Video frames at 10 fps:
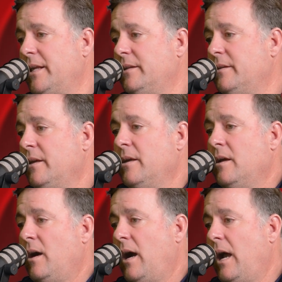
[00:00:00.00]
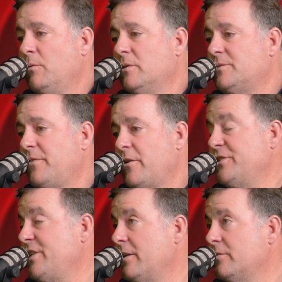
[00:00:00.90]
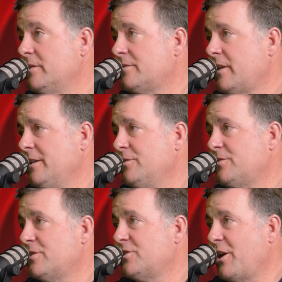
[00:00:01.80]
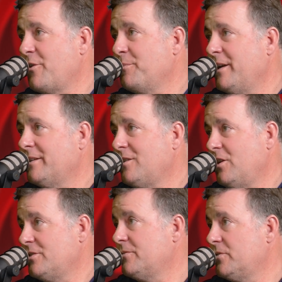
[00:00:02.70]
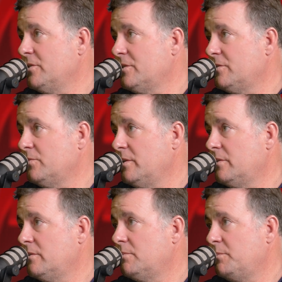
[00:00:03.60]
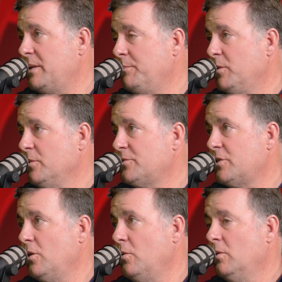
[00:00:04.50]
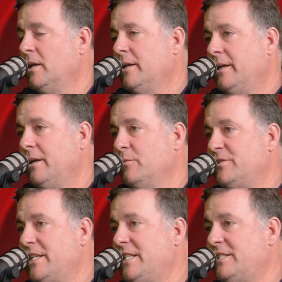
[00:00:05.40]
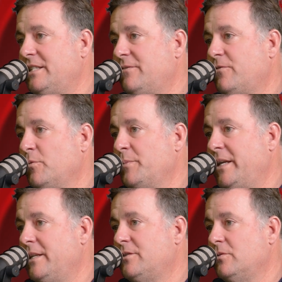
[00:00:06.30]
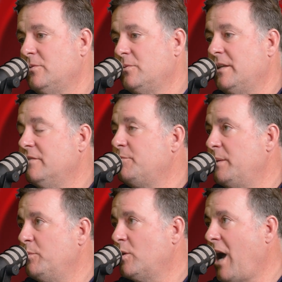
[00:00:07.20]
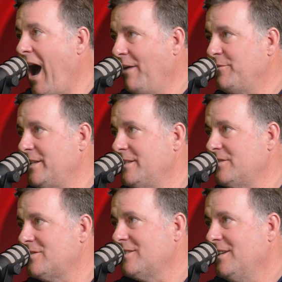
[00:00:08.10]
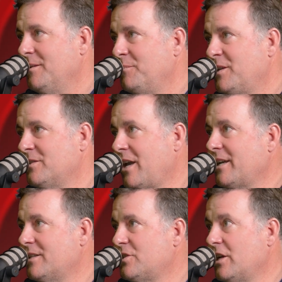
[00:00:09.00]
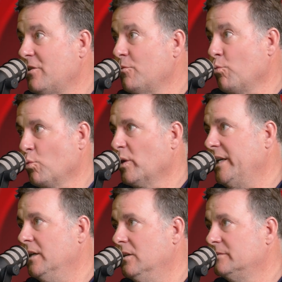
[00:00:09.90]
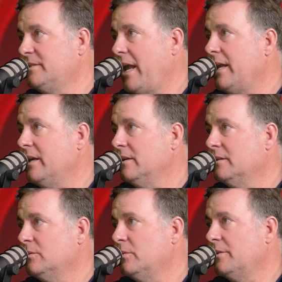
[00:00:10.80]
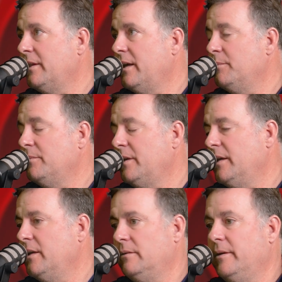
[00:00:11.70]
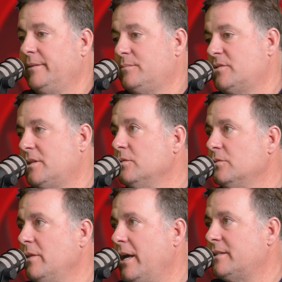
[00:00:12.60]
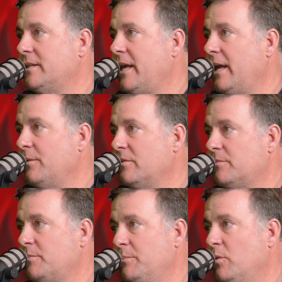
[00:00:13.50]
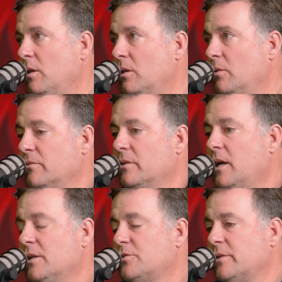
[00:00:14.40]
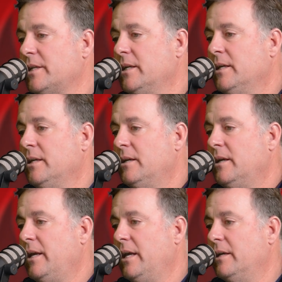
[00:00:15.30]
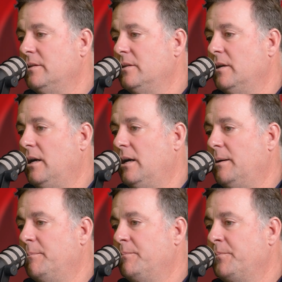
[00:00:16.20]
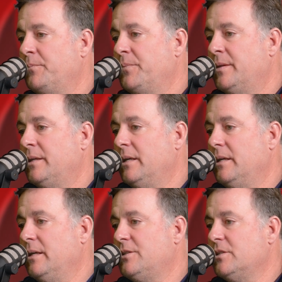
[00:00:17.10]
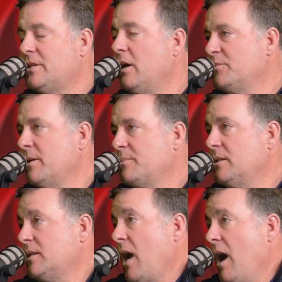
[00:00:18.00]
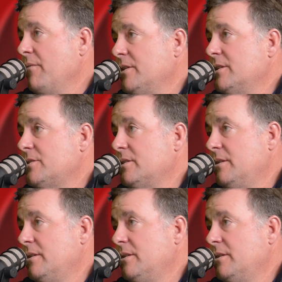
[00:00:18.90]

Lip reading: And I was very generous. I used to share my cost of goods with people, so it was easy for me to give people confidence because I could share real data with them, and I still do that today with people all over the country. And it just helps them get the confidence.